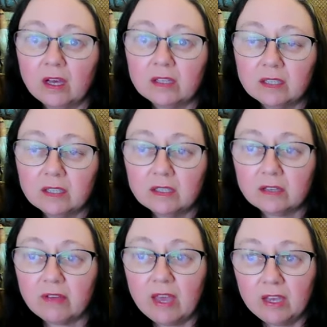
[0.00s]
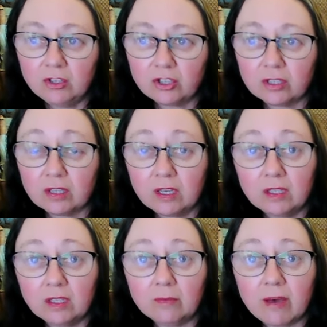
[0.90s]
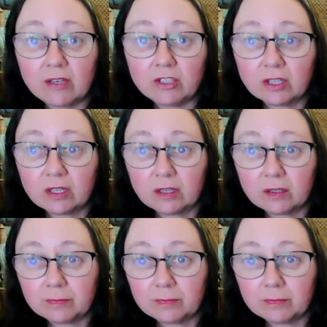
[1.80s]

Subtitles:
a sense of ancient hidden magic.